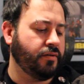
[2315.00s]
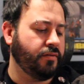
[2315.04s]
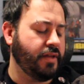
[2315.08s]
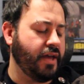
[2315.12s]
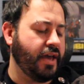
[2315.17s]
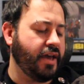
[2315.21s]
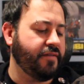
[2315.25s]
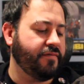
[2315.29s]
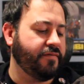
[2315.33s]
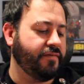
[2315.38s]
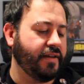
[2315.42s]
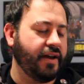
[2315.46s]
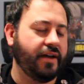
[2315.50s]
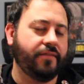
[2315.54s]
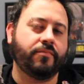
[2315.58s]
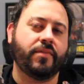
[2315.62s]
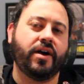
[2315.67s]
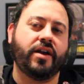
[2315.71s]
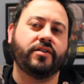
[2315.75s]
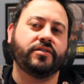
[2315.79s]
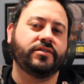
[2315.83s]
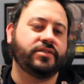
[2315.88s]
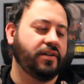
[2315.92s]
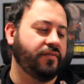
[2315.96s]
A flat
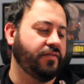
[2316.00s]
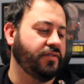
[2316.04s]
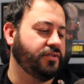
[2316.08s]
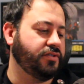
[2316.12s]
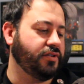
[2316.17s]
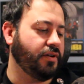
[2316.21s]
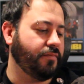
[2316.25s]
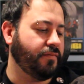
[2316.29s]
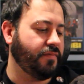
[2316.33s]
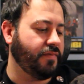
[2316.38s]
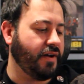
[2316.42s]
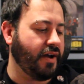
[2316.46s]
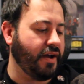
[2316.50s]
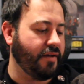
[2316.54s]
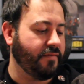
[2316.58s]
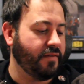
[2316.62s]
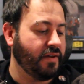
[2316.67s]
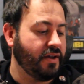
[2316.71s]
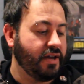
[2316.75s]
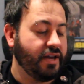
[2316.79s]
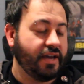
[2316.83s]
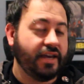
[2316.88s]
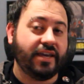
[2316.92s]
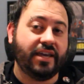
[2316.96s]
minor 7 sharp 5.
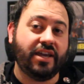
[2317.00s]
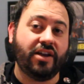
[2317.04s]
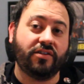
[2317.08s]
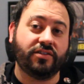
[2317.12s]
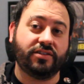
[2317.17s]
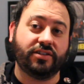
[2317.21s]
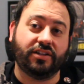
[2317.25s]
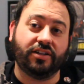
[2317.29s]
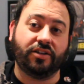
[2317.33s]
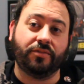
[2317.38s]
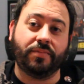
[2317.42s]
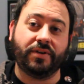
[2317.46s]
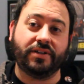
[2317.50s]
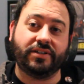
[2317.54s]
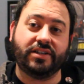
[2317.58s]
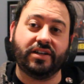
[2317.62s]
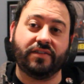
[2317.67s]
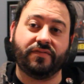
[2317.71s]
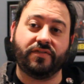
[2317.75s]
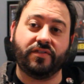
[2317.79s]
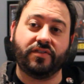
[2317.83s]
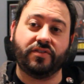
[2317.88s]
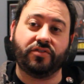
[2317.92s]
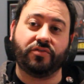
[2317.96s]
Here's a little bit
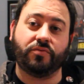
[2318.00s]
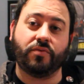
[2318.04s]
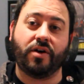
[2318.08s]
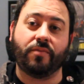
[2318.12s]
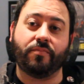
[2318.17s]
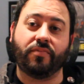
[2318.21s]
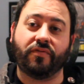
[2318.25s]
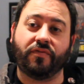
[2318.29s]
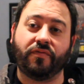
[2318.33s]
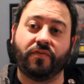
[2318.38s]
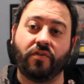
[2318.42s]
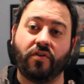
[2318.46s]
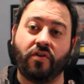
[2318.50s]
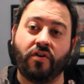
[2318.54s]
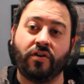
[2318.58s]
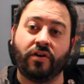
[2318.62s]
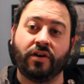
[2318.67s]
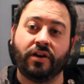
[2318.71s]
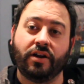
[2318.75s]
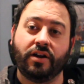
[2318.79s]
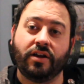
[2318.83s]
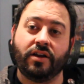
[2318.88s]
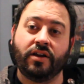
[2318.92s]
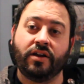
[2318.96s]
different as well.
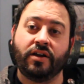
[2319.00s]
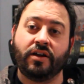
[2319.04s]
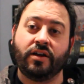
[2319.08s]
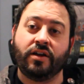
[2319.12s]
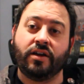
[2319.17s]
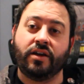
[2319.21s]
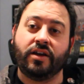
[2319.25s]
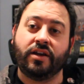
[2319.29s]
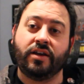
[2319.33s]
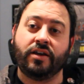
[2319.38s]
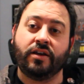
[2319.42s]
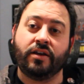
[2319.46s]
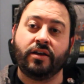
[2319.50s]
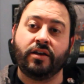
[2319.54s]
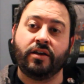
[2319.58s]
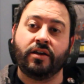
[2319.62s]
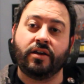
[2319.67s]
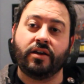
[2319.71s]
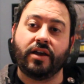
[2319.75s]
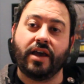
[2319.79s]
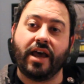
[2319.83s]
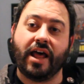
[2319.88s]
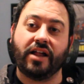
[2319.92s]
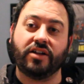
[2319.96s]
Before,
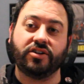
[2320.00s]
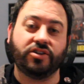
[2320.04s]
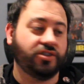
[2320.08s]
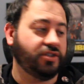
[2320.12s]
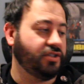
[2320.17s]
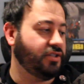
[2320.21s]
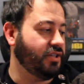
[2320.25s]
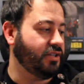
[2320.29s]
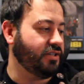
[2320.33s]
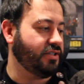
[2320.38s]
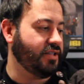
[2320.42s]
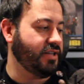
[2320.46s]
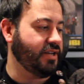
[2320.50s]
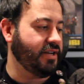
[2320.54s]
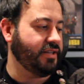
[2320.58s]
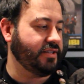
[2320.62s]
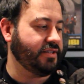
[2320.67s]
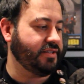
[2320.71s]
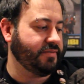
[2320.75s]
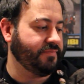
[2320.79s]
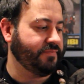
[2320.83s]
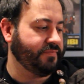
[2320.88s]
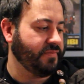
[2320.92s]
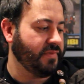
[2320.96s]
Allan just does
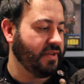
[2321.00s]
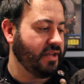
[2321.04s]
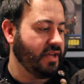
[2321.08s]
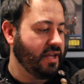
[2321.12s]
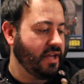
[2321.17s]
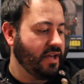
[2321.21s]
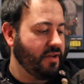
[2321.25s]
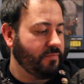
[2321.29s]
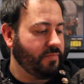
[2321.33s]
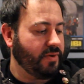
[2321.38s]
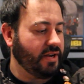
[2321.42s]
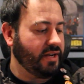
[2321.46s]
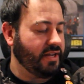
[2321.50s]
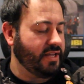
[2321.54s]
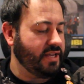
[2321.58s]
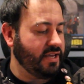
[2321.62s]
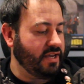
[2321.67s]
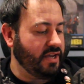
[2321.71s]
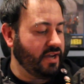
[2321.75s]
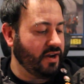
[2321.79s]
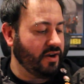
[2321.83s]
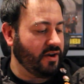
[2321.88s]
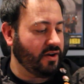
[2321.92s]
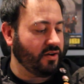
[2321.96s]
this, but
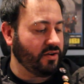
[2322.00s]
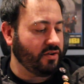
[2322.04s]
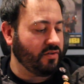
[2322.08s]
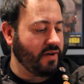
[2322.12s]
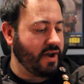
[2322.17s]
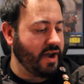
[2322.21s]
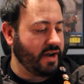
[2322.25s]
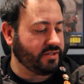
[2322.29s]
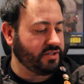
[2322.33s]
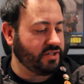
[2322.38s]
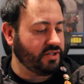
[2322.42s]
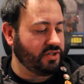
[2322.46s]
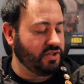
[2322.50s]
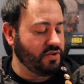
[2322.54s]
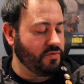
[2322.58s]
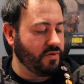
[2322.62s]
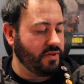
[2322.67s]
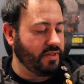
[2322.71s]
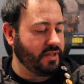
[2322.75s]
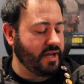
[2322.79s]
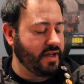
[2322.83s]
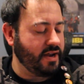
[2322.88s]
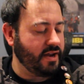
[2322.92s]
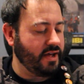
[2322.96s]
here you're actually
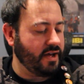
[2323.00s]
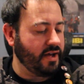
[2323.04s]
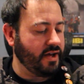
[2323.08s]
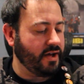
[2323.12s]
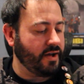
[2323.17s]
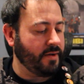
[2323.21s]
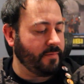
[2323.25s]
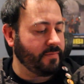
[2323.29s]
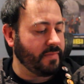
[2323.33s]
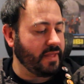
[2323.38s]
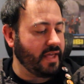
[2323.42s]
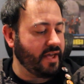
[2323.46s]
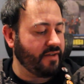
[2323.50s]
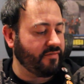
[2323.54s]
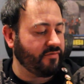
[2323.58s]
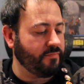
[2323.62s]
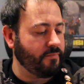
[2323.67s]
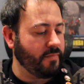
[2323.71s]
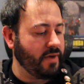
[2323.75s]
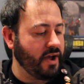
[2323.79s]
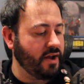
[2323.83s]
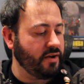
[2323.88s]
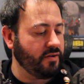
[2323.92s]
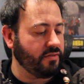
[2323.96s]
doing that F
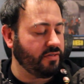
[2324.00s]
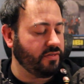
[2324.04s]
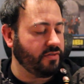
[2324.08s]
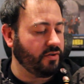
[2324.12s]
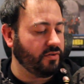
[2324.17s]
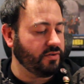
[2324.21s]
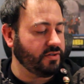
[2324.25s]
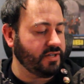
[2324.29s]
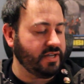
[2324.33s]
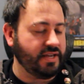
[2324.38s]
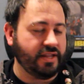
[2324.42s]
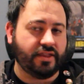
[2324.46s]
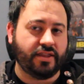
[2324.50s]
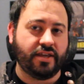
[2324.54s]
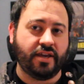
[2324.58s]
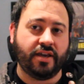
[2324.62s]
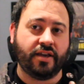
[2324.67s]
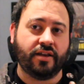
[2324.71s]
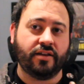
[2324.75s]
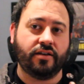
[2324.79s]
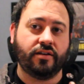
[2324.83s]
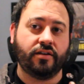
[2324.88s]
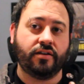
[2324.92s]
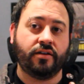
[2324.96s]
minor 13
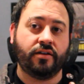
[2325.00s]
thing.